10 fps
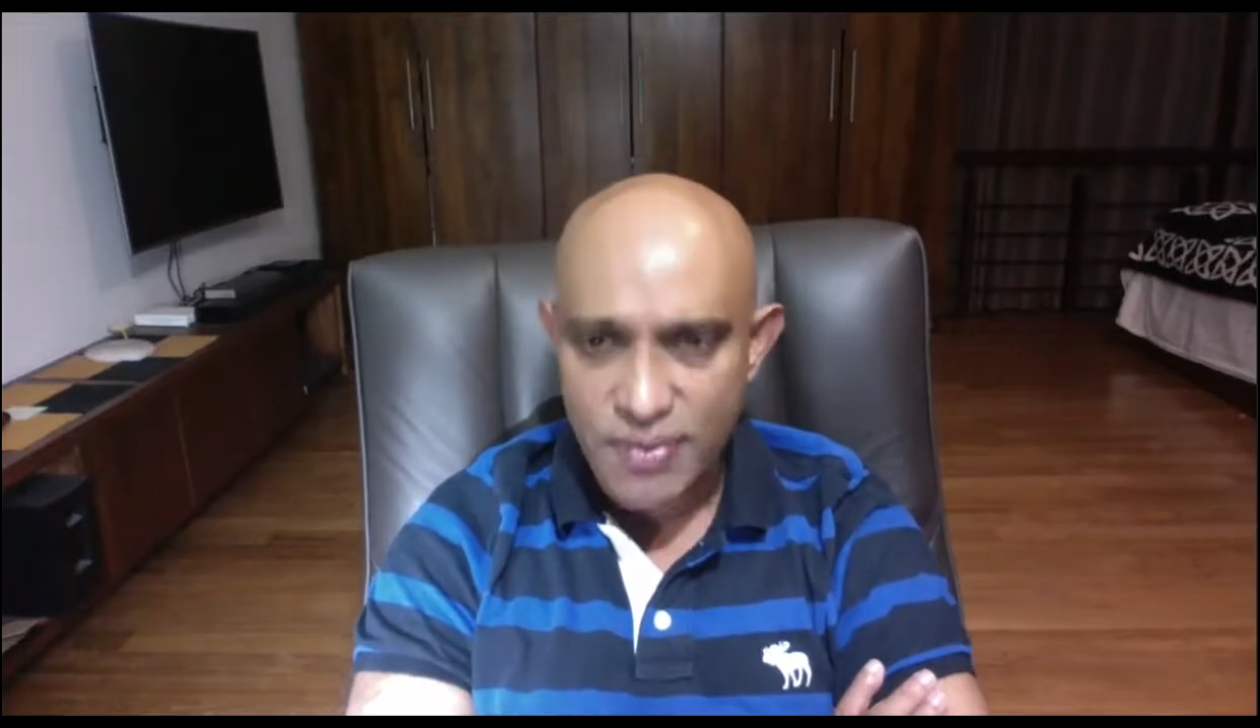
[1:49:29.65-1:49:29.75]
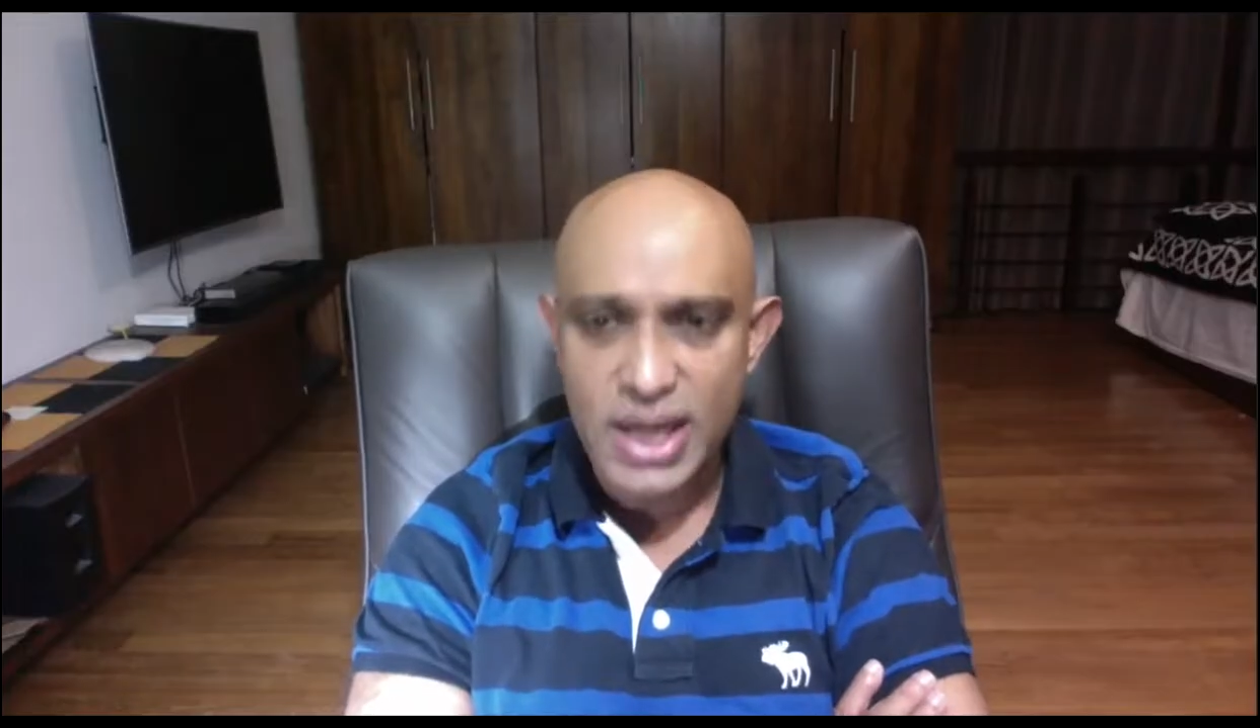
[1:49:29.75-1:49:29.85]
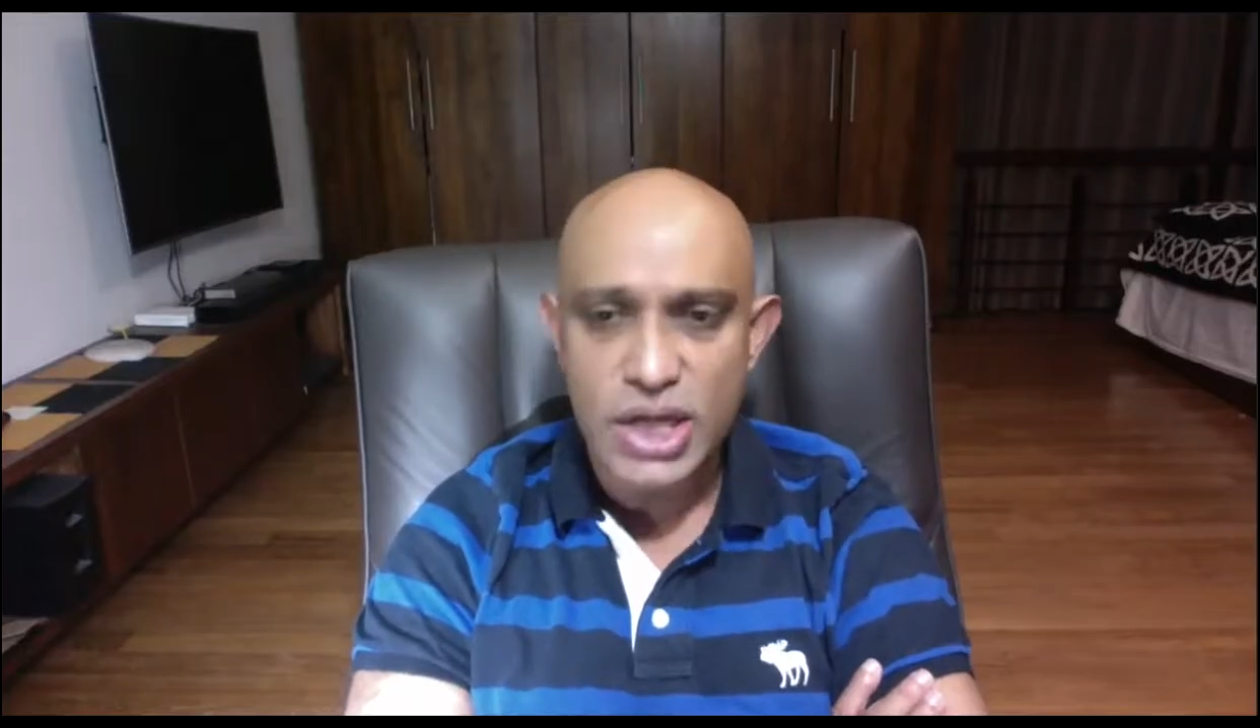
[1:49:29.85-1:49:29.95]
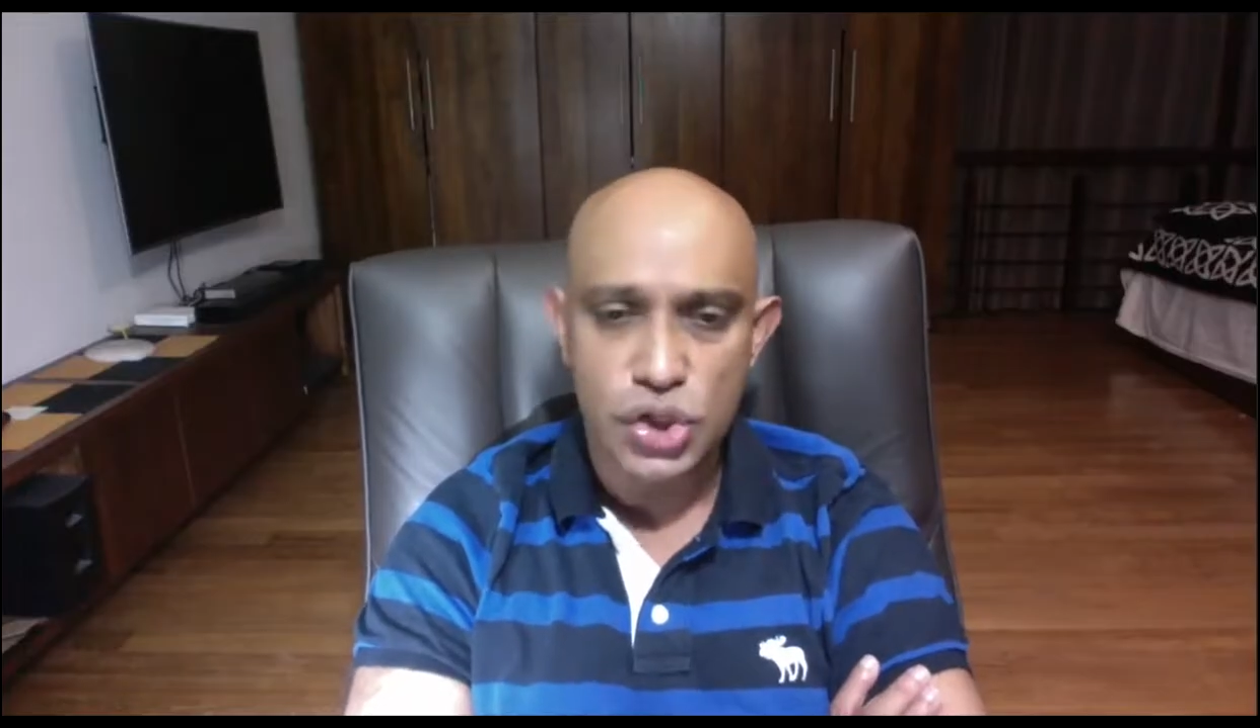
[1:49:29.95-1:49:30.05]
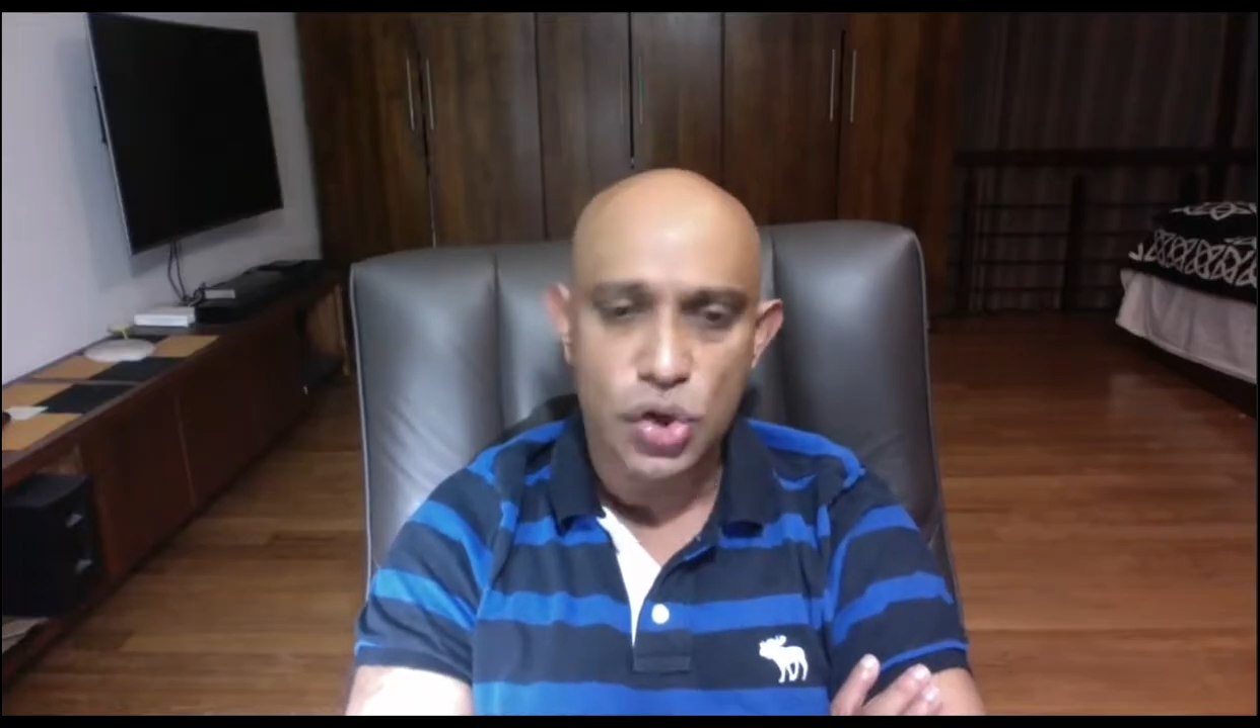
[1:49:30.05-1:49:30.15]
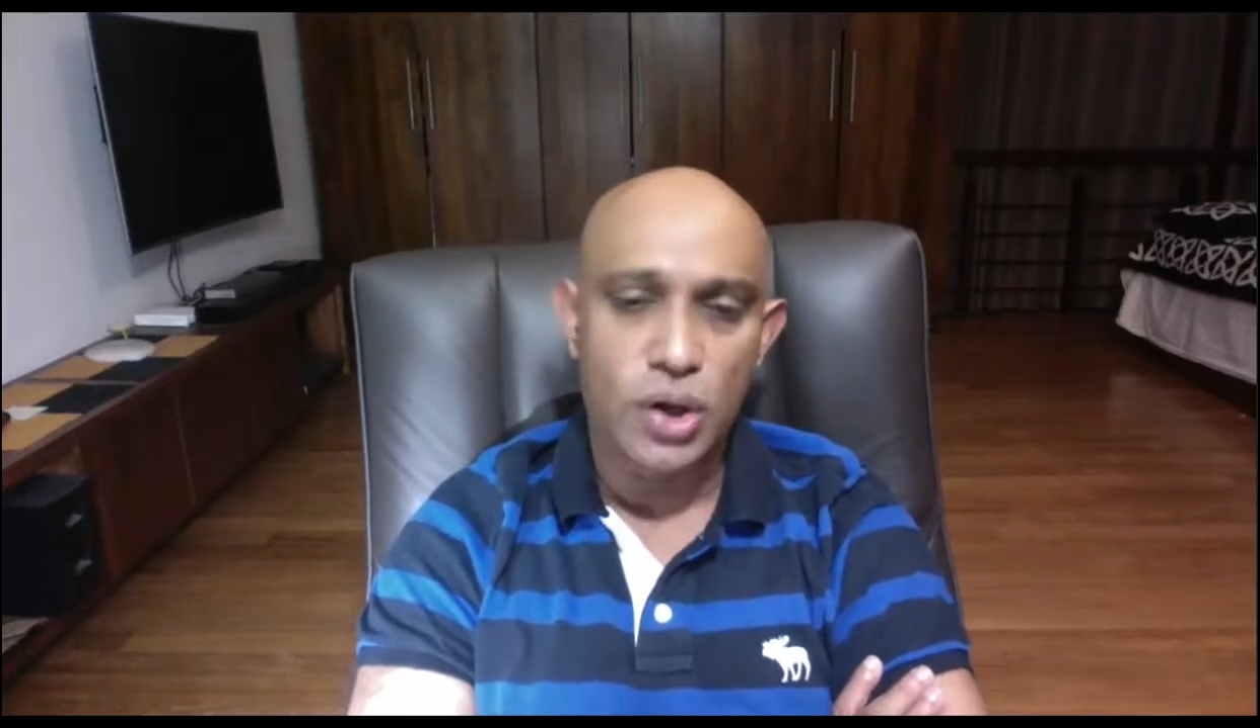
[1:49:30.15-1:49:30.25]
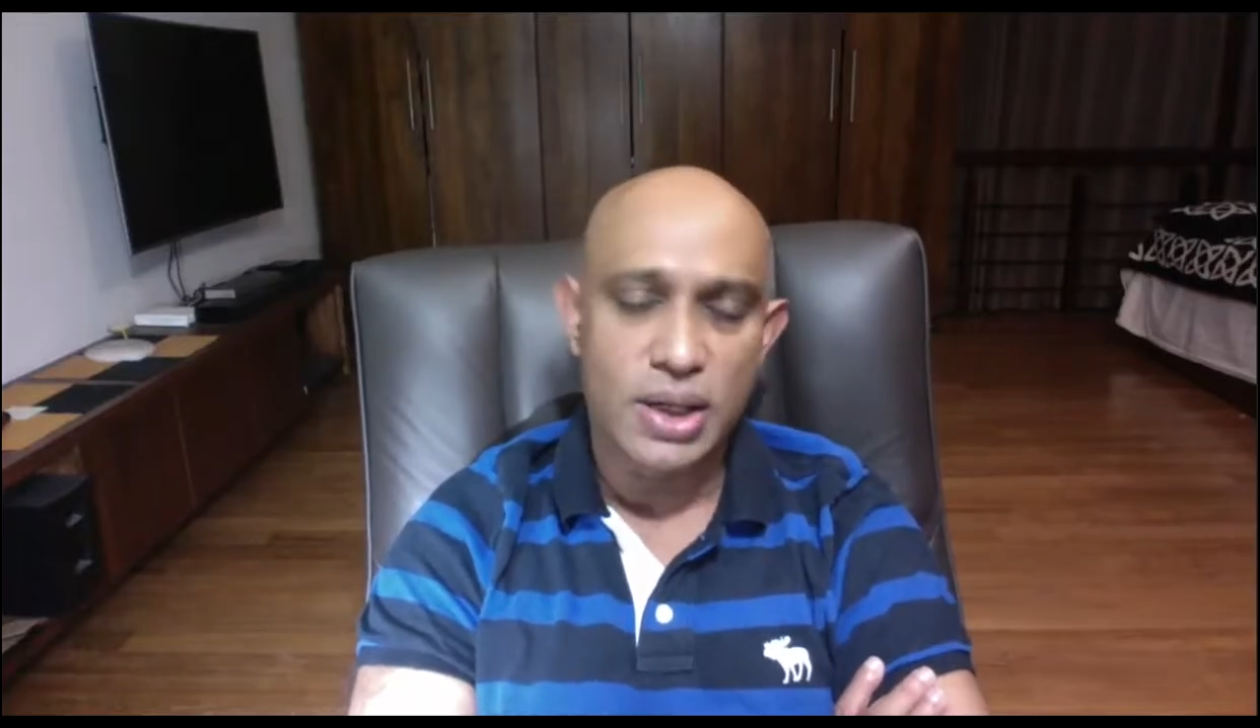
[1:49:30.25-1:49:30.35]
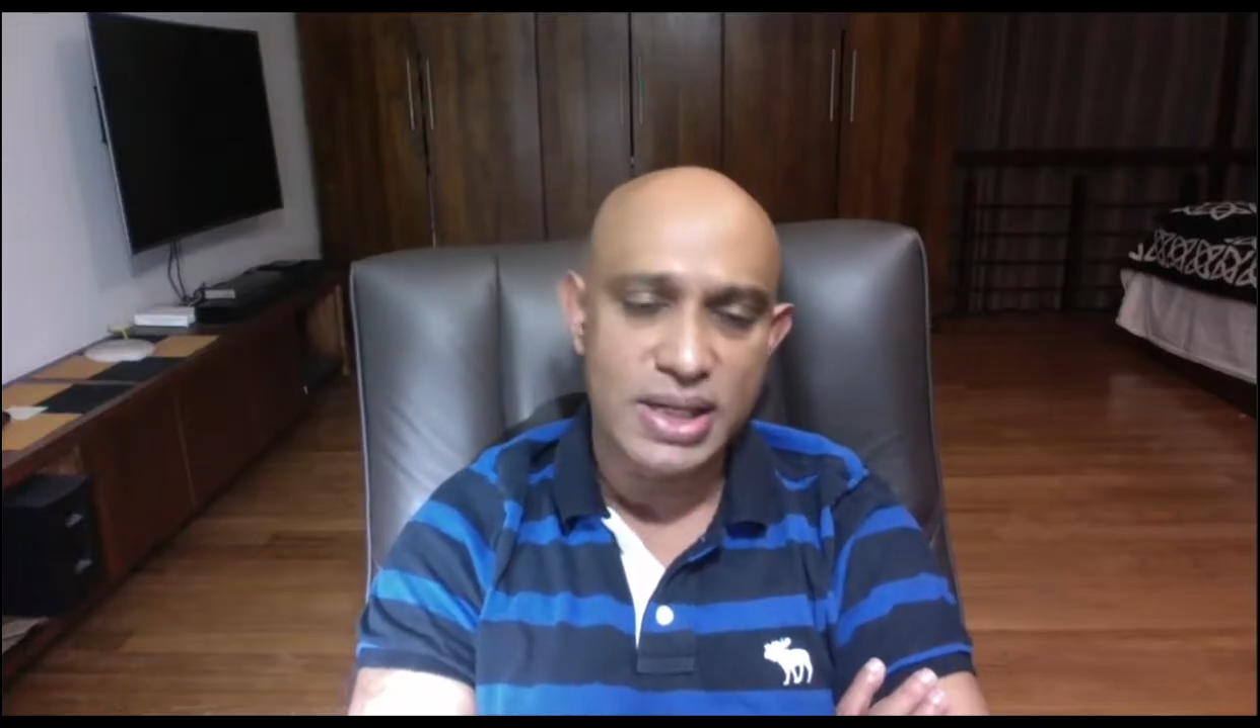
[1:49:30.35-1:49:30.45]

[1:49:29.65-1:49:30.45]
very short